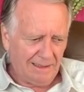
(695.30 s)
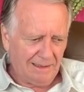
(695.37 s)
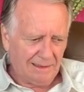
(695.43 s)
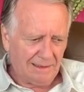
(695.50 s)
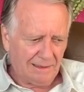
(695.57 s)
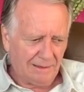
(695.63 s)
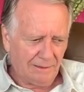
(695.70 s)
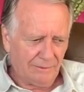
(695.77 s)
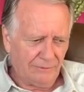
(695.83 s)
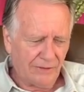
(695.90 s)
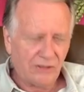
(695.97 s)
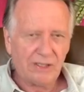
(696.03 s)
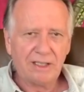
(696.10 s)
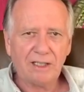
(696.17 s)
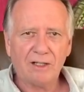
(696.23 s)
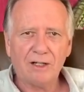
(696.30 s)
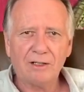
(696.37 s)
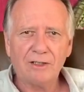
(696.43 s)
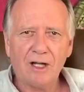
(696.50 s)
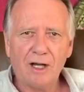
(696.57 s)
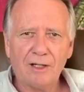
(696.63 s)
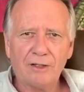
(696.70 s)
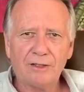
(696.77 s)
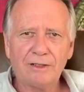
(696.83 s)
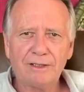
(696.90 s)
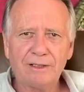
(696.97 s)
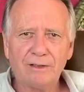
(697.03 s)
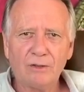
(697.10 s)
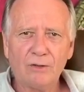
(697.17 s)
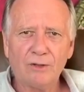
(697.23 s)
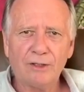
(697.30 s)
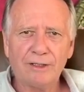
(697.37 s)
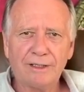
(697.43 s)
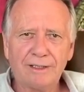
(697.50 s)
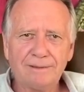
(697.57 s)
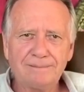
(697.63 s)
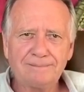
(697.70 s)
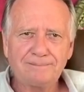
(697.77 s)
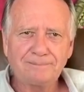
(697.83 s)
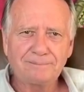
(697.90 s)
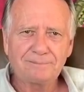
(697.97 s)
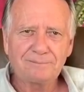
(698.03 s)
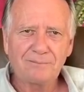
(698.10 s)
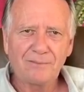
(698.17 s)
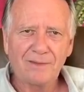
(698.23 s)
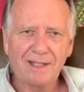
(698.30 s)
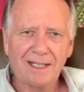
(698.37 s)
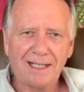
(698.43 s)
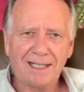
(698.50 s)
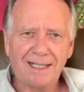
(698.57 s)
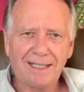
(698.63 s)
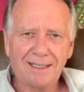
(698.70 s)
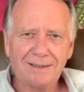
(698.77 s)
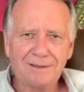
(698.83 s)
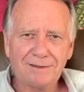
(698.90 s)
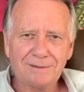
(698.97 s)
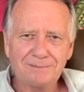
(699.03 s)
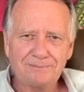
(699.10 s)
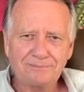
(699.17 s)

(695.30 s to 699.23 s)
uh, visiting our daughter in Oregon. And